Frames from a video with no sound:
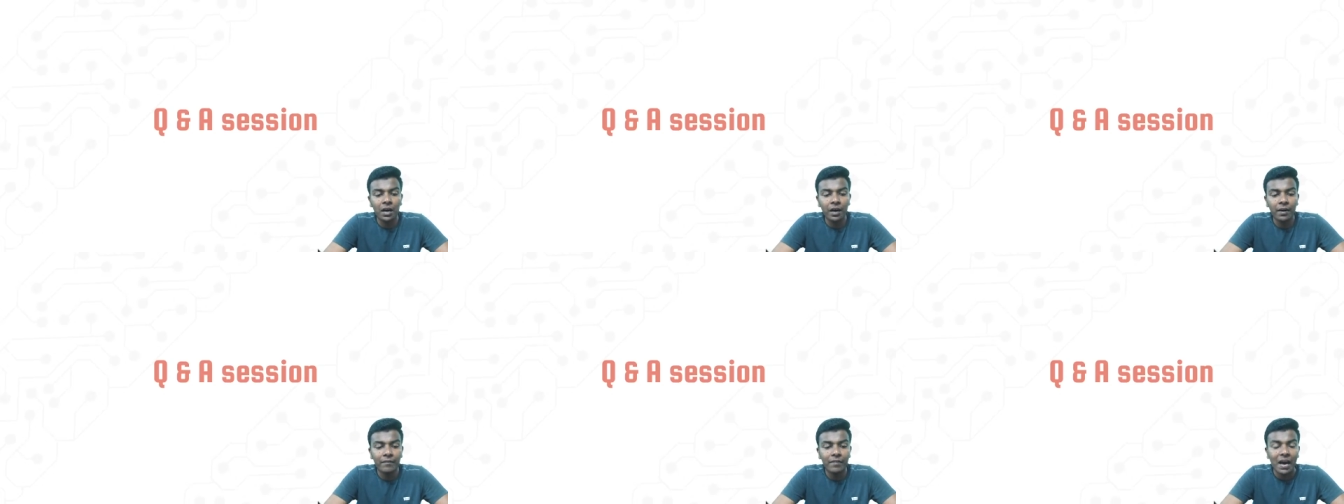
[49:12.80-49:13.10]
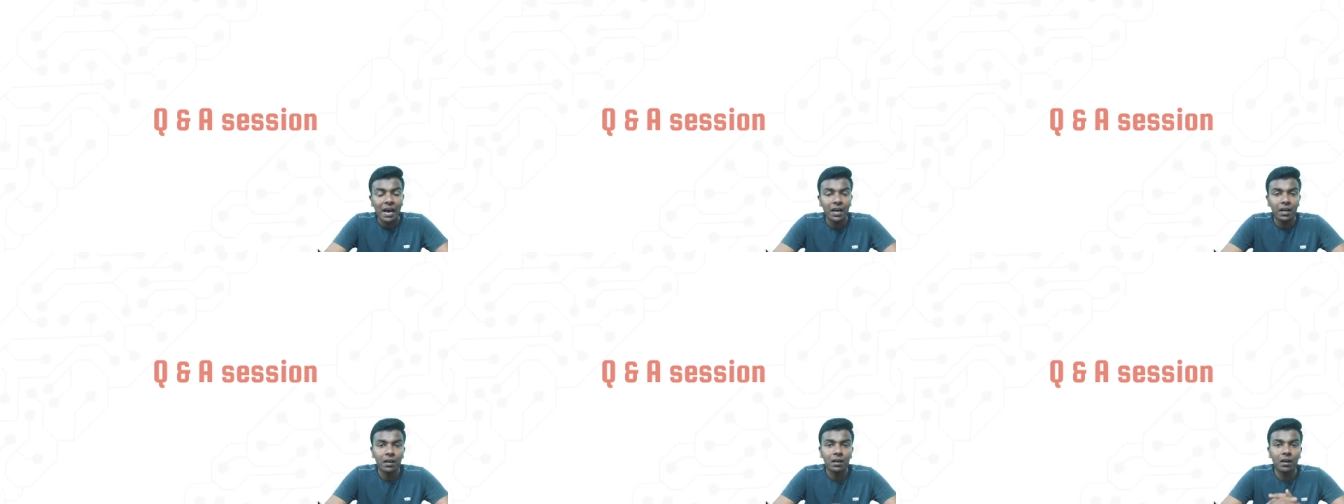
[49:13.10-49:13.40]

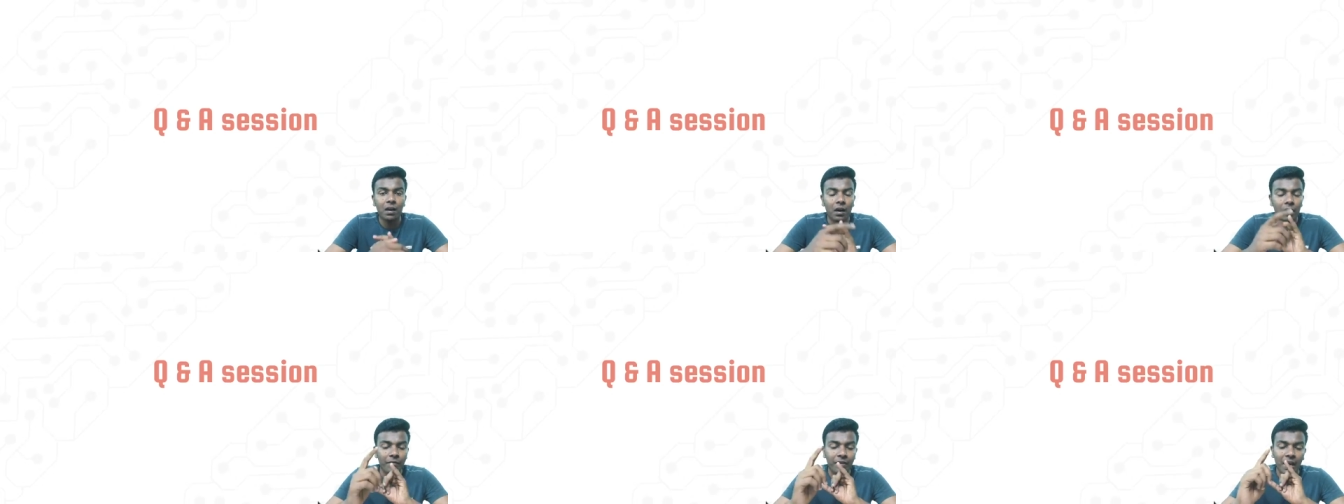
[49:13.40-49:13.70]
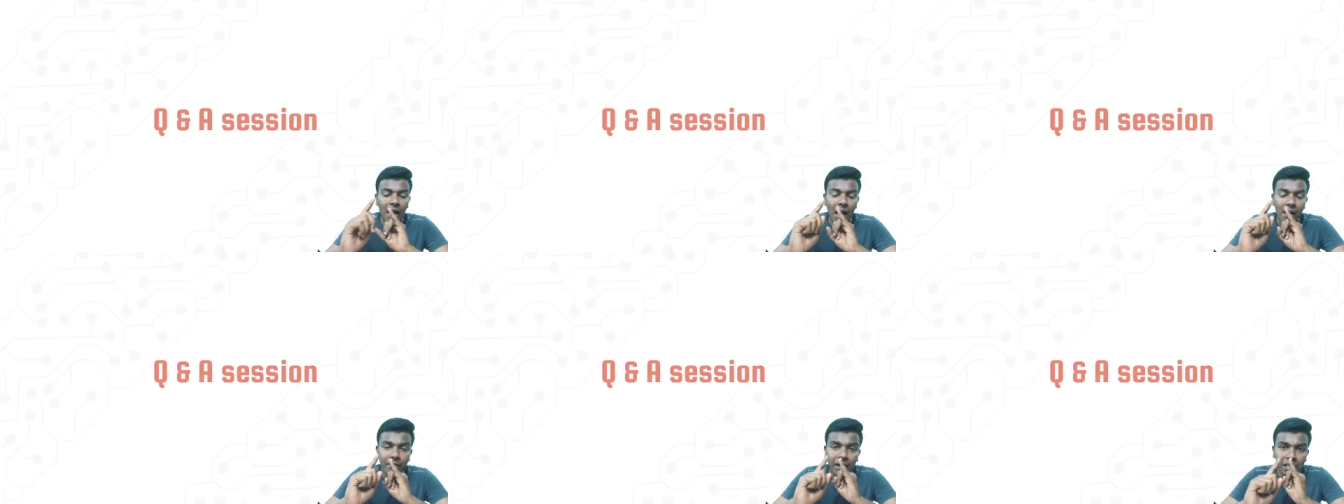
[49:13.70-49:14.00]
where we
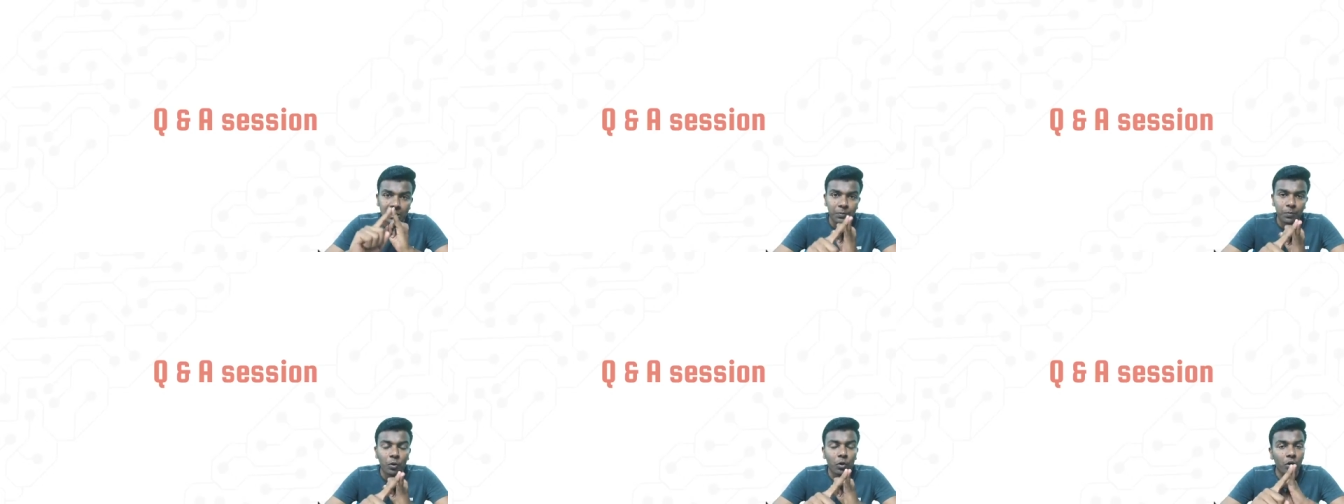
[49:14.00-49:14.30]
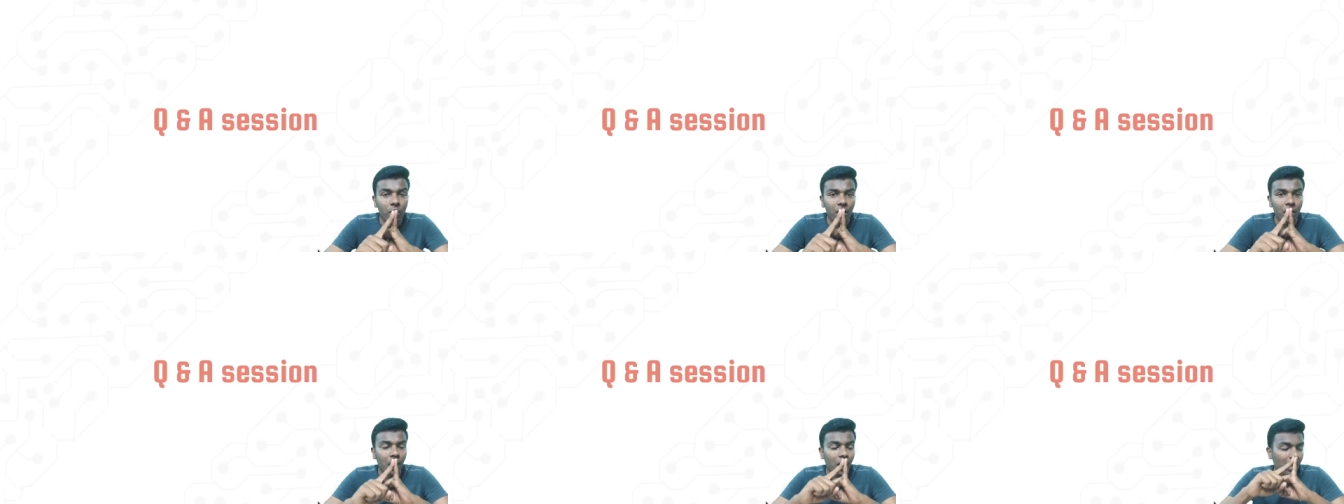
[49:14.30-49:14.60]
have
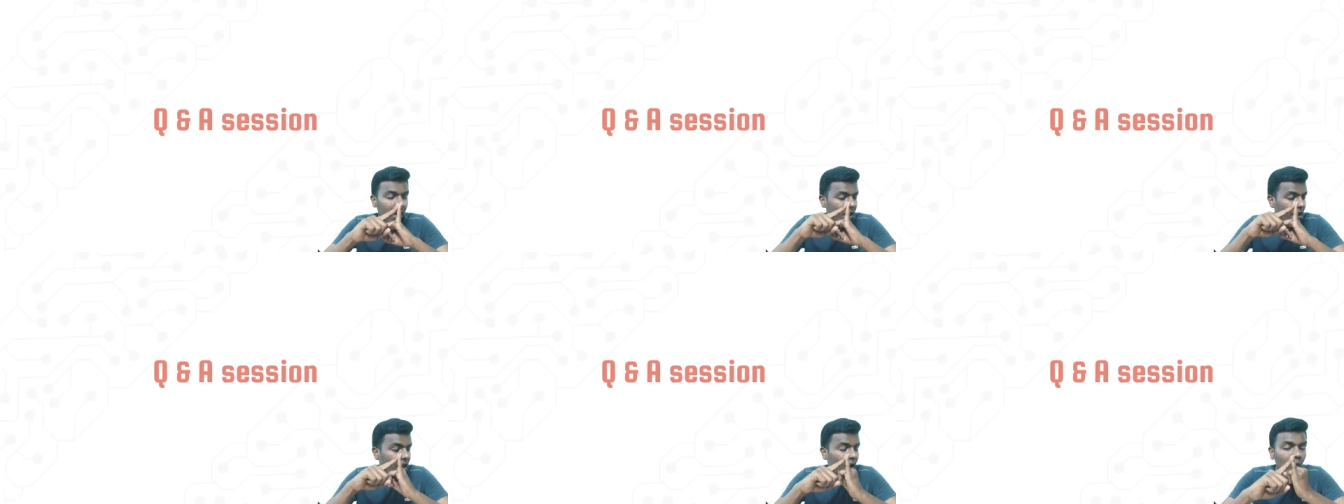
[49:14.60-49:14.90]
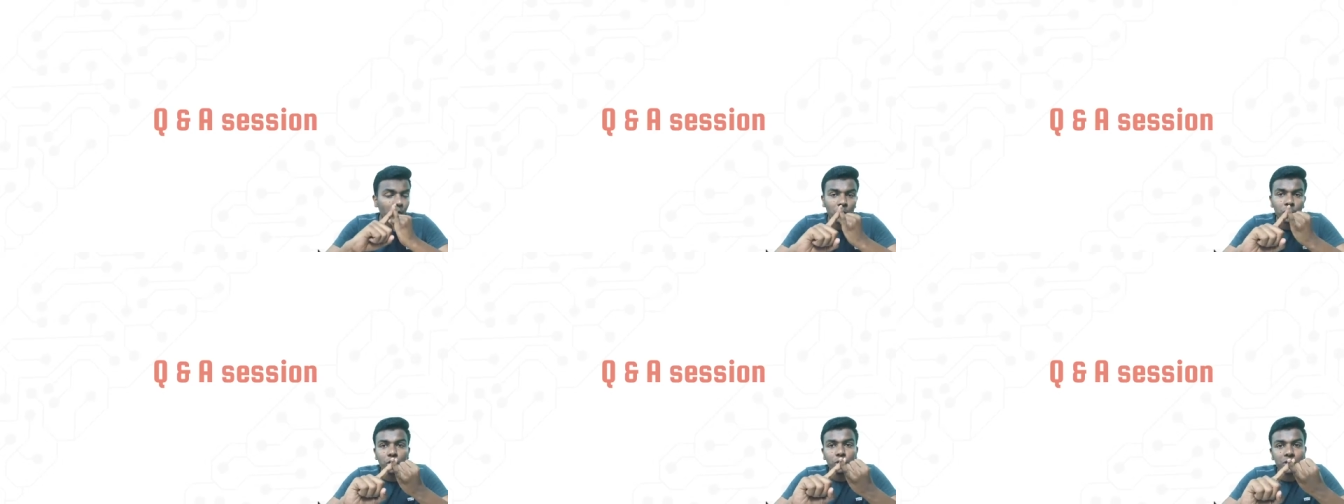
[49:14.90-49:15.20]
explored like how
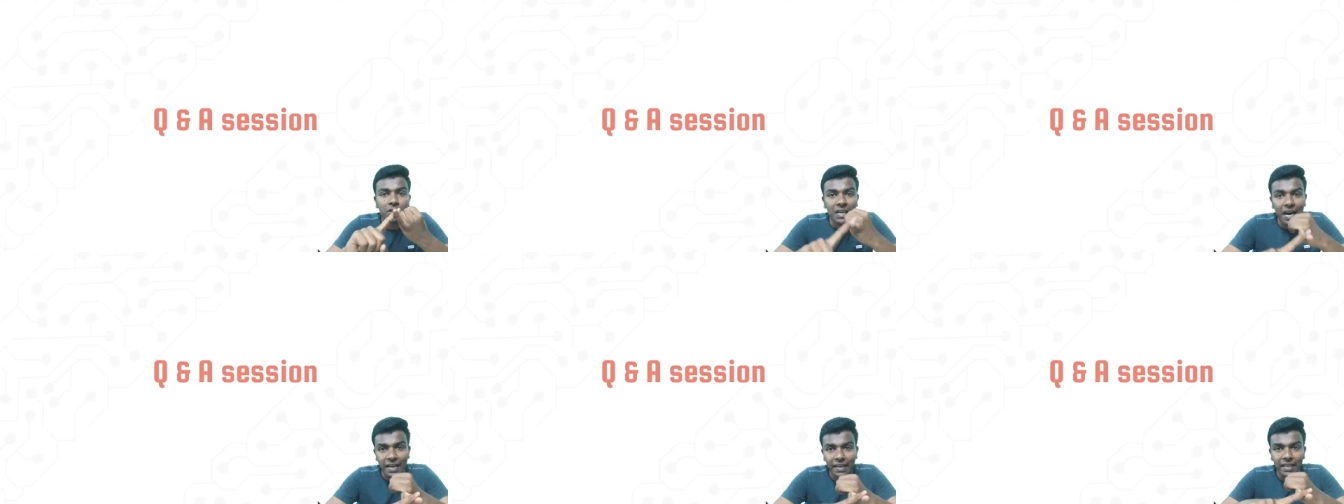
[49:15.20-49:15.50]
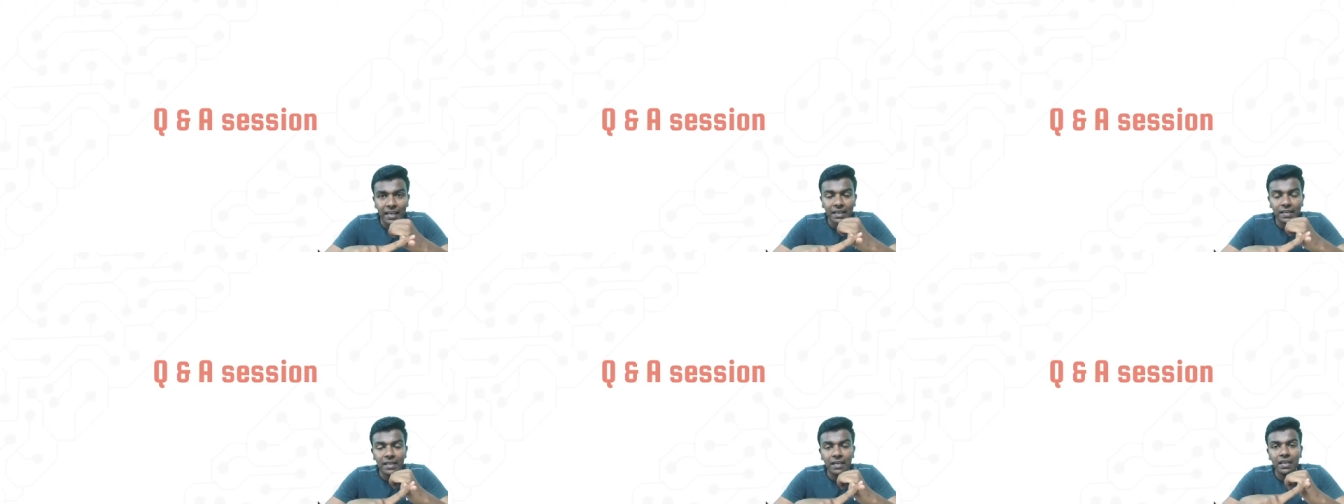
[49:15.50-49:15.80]
to use the
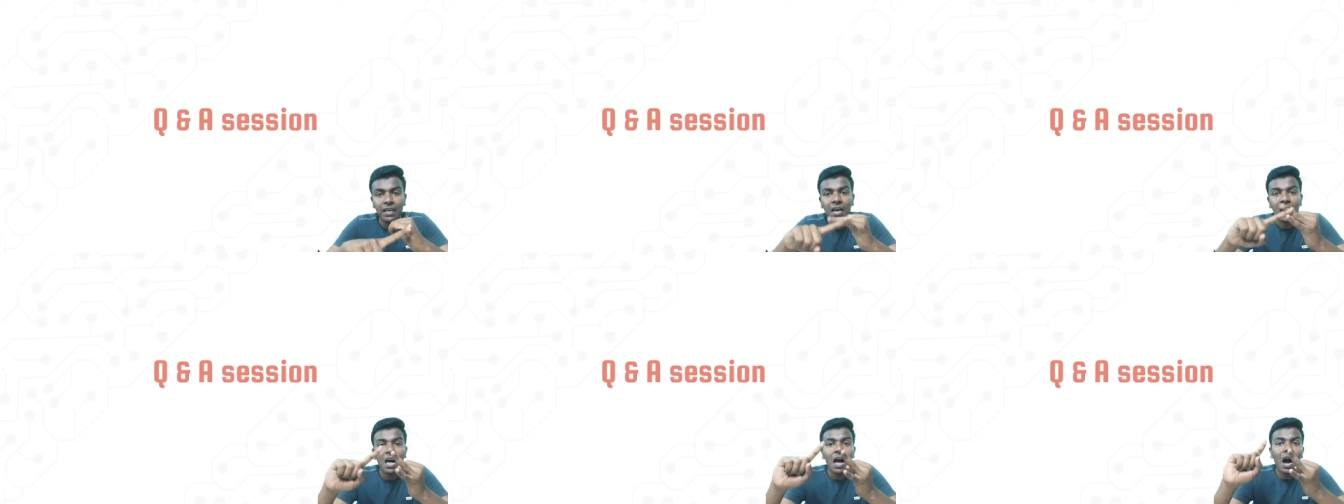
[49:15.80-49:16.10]
IDE,